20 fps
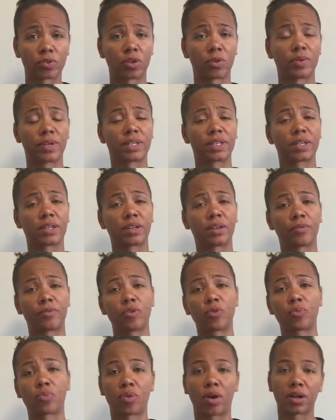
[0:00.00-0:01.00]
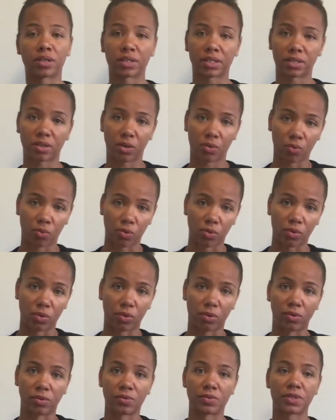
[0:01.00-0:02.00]
So we did a few projects on
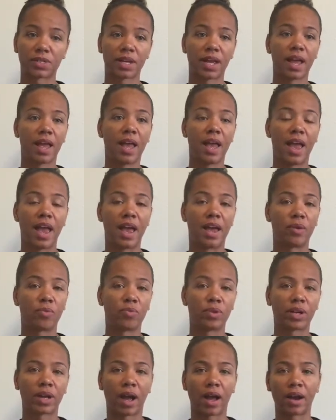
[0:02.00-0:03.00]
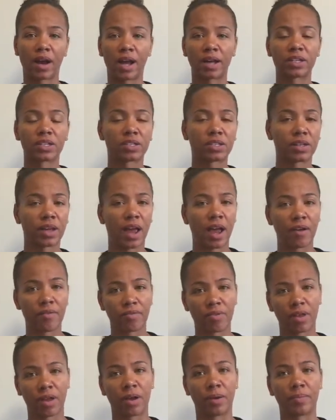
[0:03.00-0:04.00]
wolves, and I just have
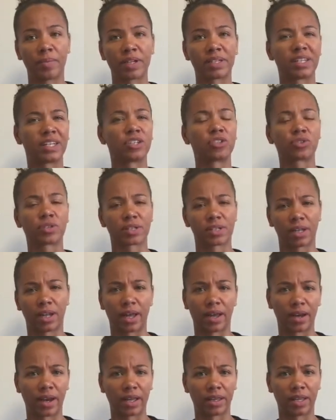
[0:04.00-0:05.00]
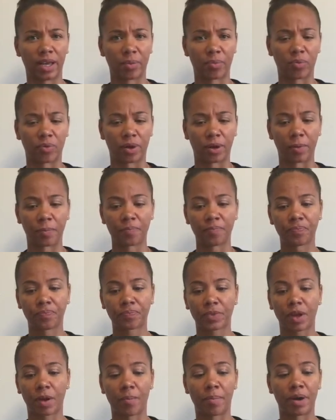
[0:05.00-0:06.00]
them, it's interest led at that point.
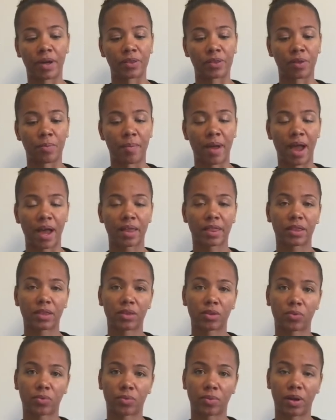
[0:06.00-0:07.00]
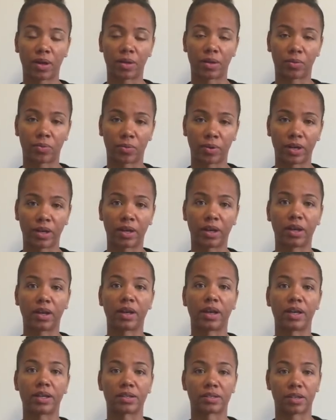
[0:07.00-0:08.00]
But the math and the
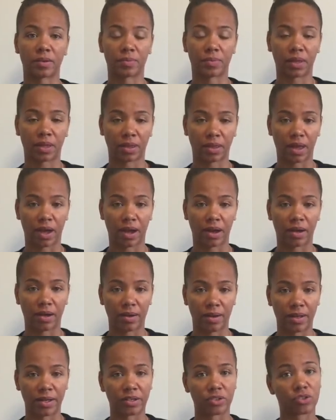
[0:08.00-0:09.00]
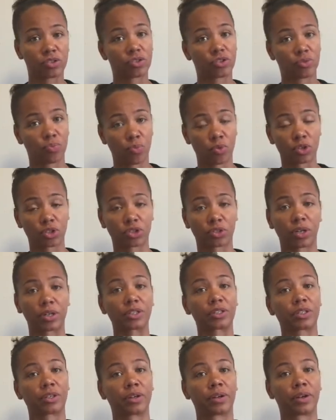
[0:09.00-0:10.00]
reading is something that is more
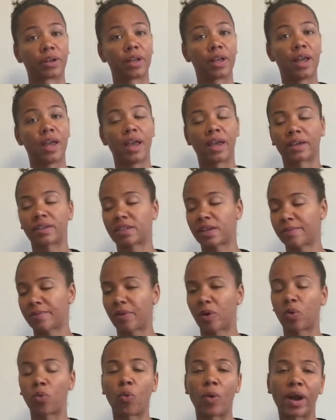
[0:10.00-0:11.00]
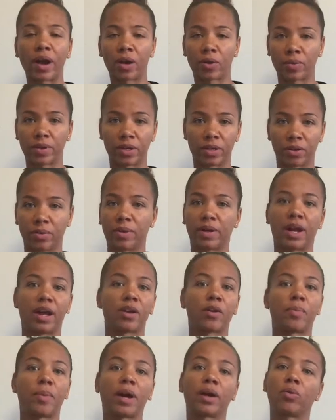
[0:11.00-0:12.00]
structured, except for where we do it. I
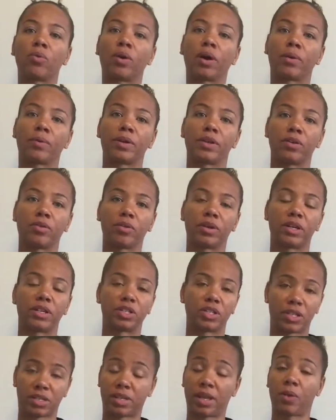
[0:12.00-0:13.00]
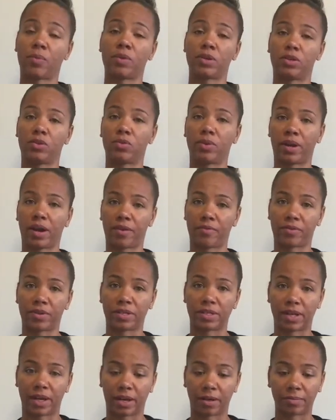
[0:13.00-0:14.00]
don't mind where we do it. It's just that we do it every
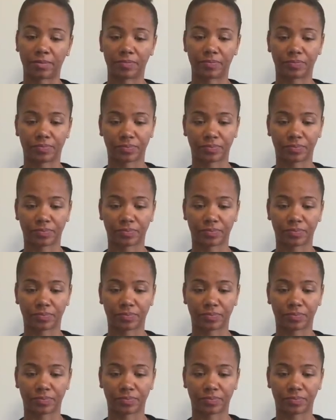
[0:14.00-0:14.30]
day.